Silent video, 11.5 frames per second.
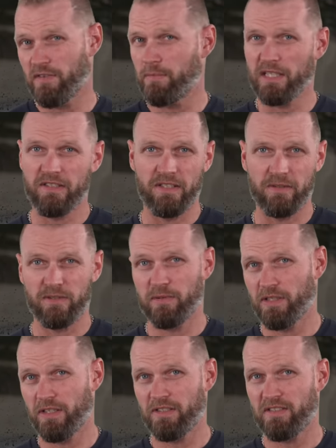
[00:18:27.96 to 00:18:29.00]
of a big deal to
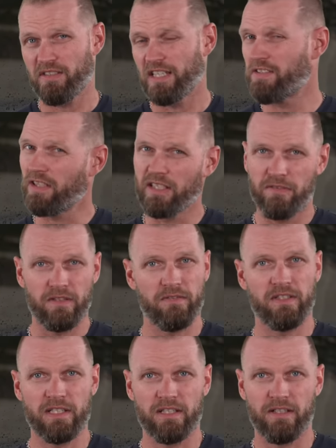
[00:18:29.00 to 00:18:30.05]
be honest, it's only
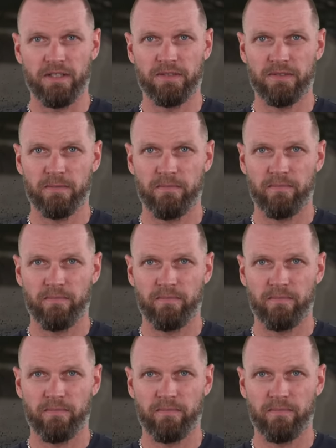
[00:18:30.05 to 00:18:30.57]
50 kilos.